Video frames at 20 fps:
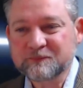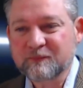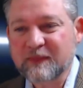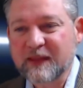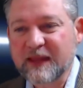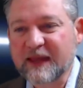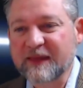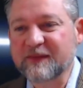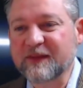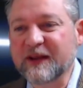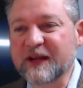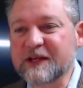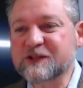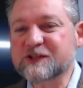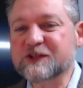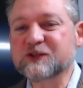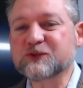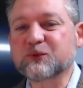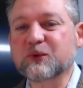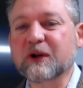And the
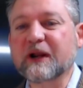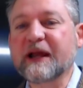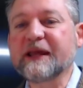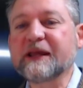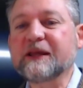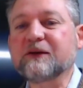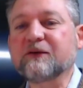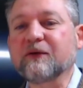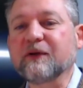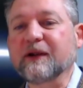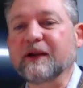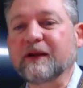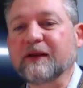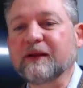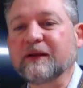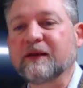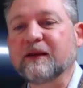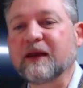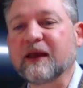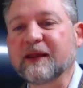nations were angry,
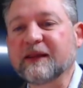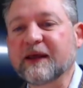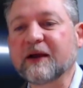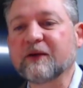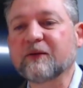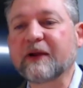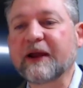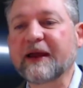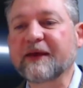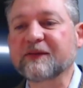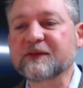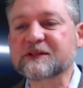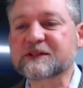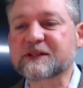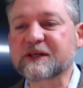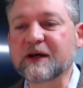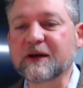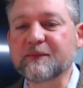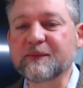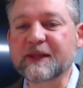and thy wrath is
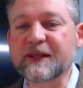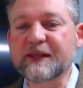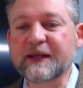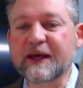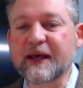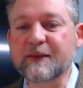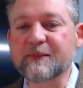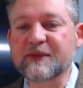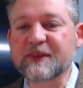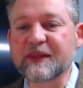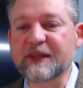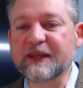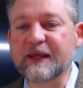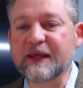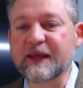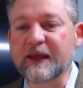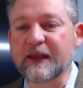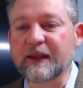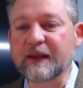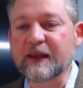come, in the time of the
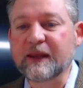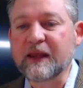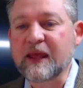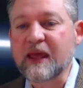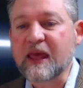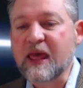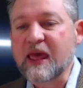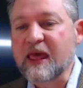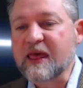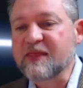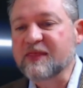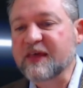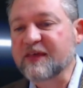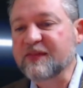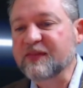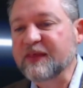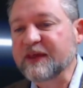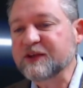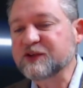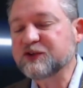dead,
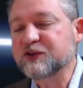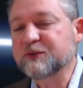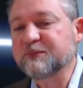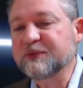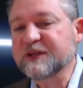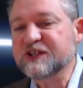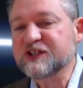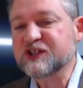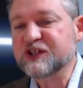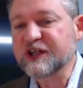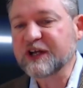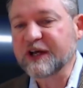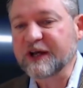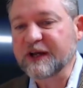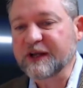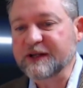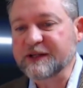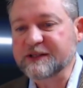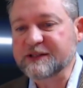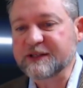that they should be
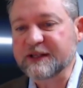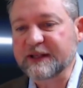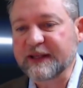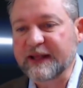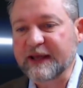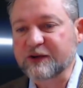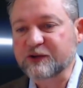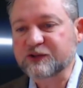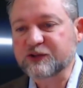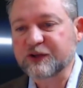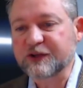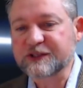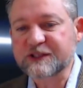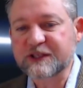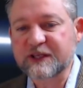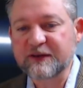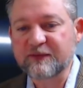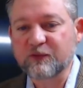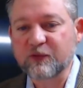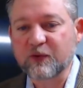judged, and thou shouldest
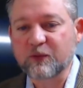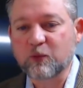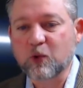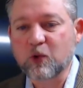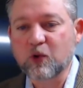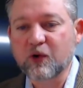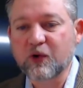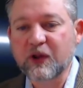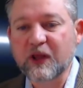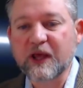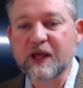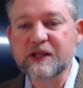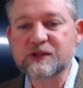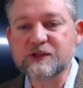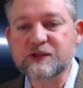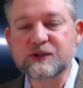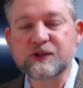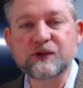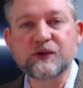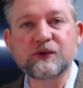give reward
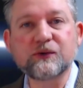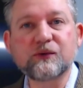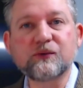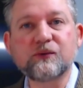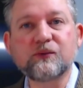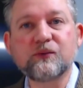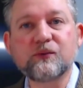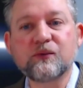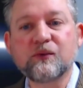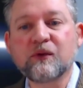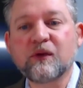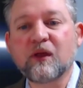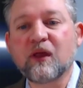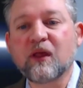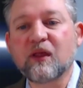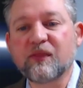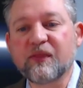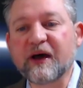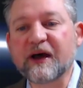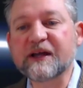unto
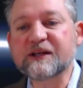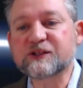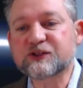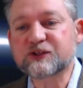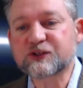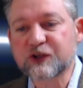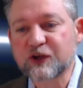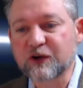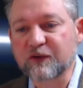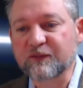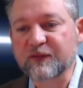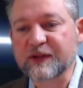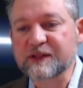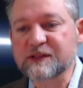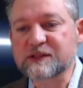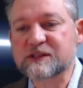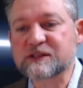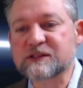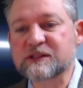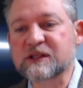thy
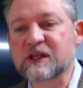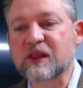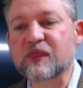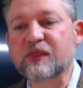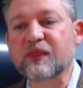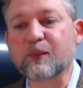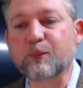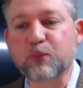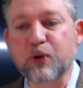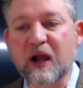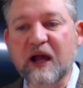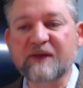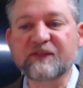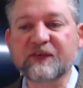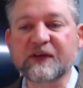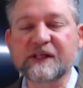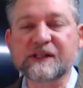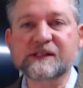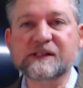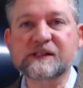servants, the
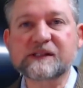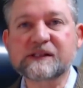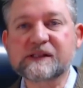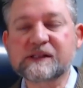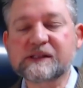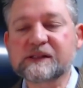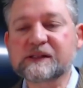prophets,